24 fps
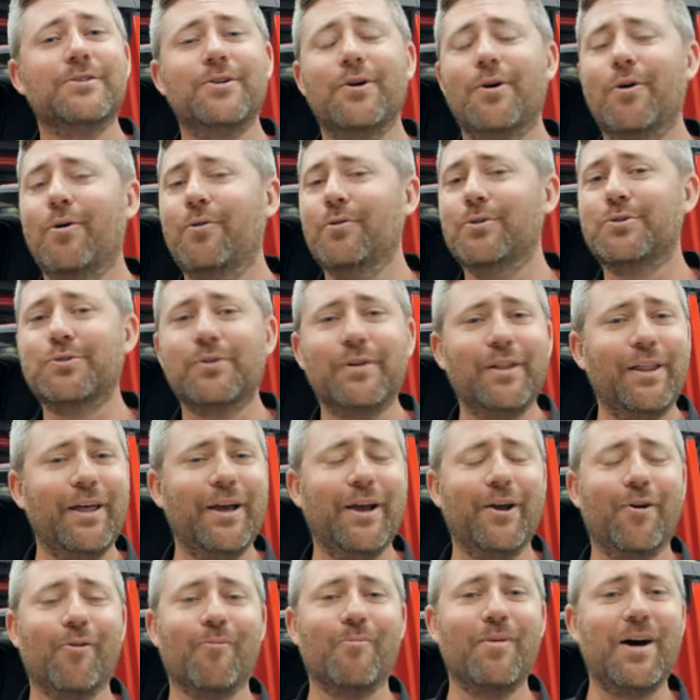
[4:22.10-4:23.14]
no
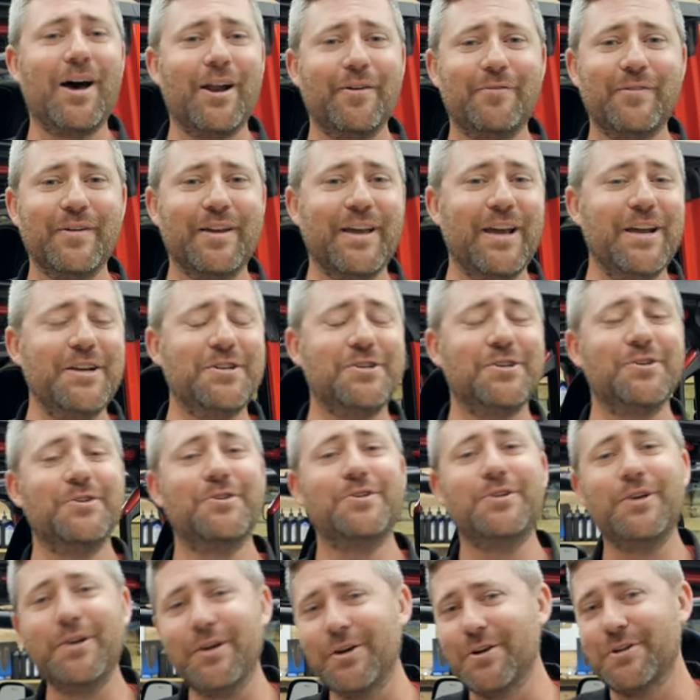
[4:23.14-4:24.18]
drilling or modification
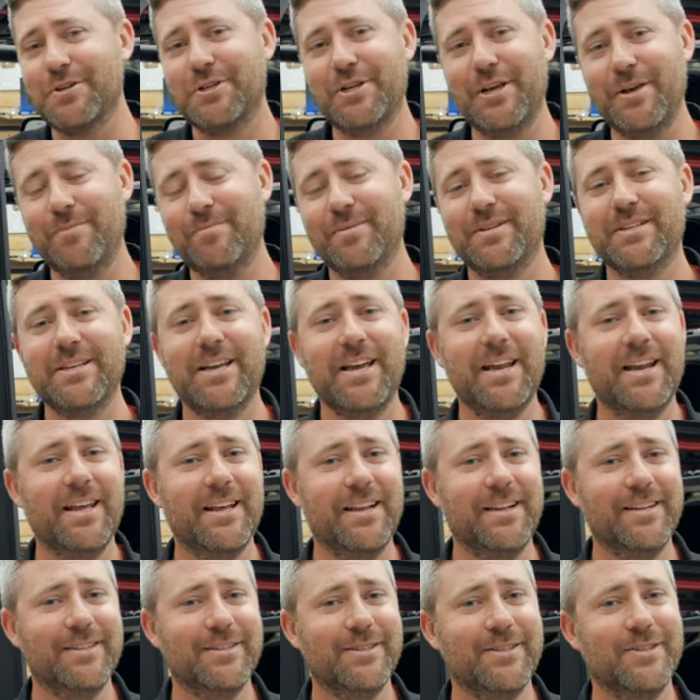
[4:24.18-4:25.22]
to your Jeep to get
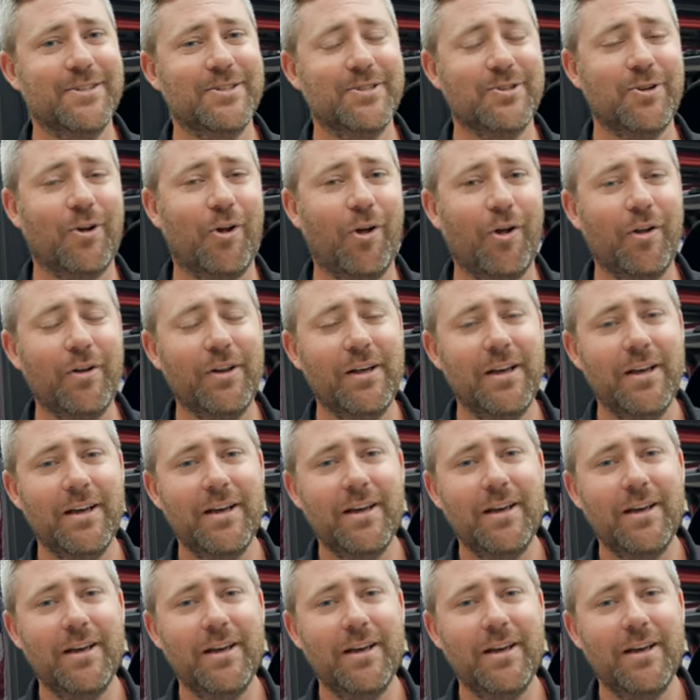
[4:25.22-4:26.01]
it installed.